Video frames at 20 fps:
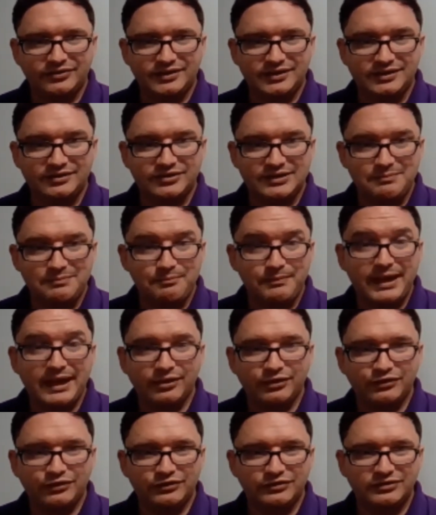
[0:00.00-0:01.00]
is in
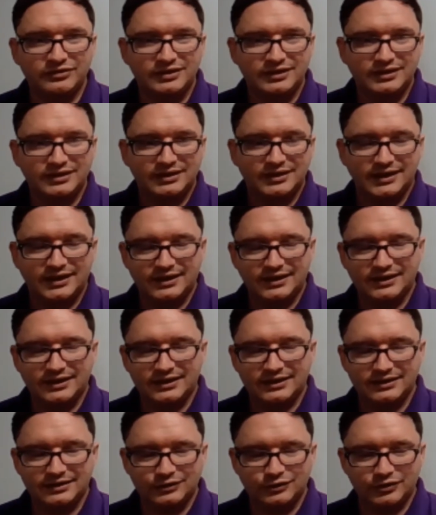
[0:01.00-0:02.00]
maths,
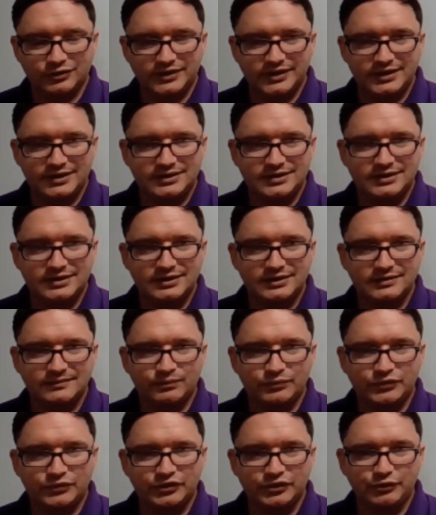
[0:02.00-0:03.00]
got a
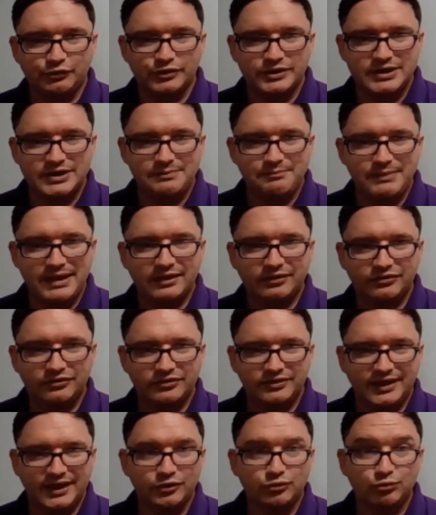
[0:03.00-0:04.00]
degree in
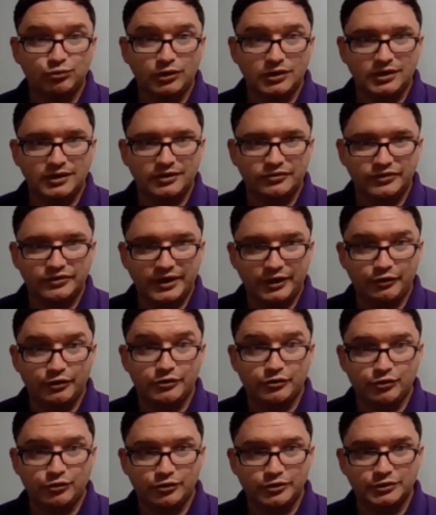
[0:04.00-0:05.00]
maths as well as
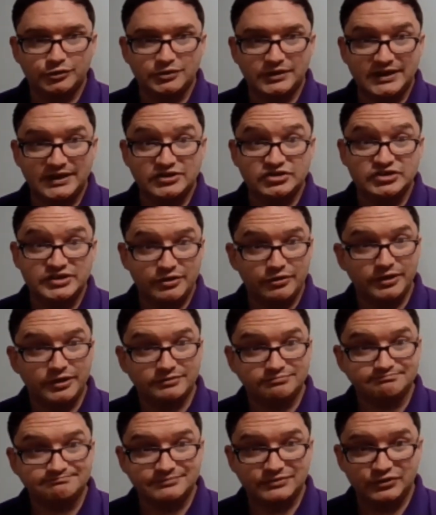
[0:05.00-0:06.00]
aeronautical
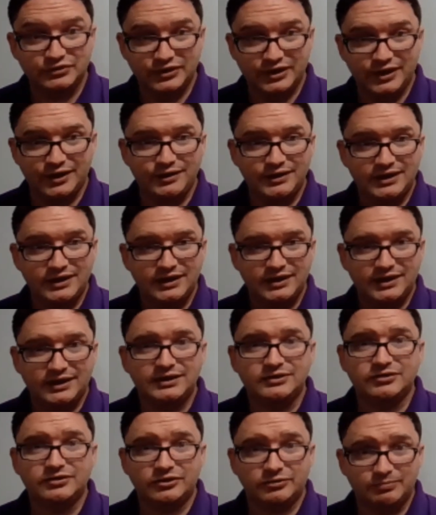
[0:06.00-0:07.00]
engineering. So
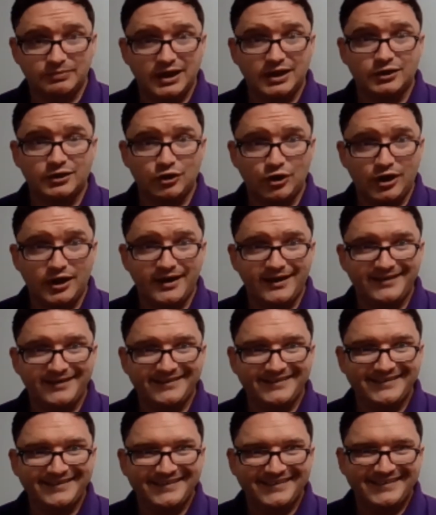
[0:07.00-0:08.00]
he's a smart guy.
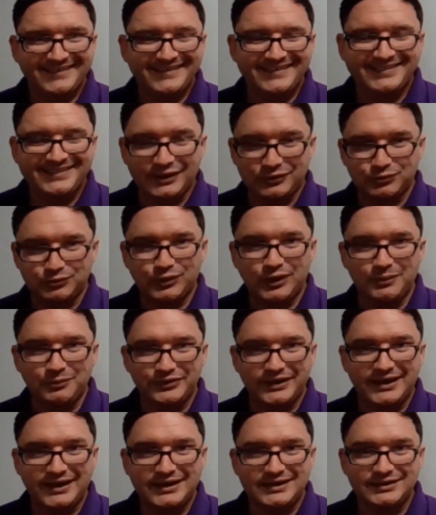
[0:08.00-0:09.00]
That's why I'm
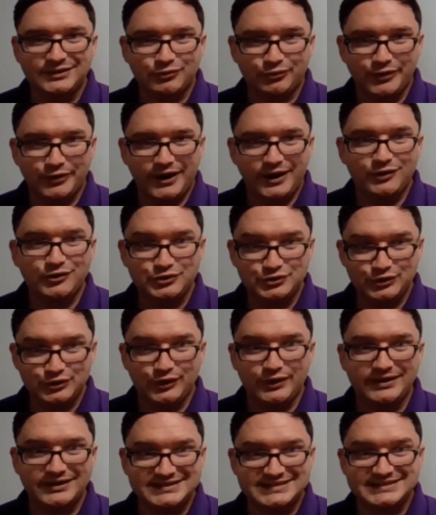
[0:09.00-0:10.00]
saying create or
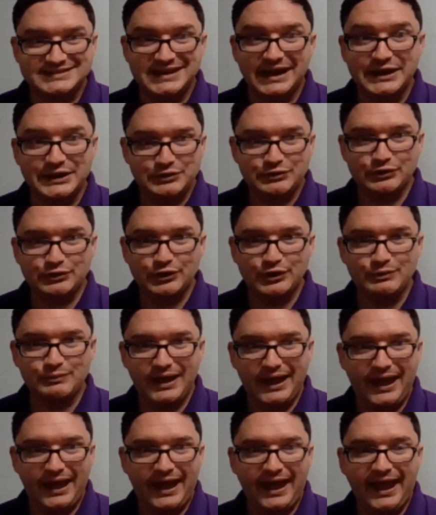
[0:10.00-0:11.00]
join a study group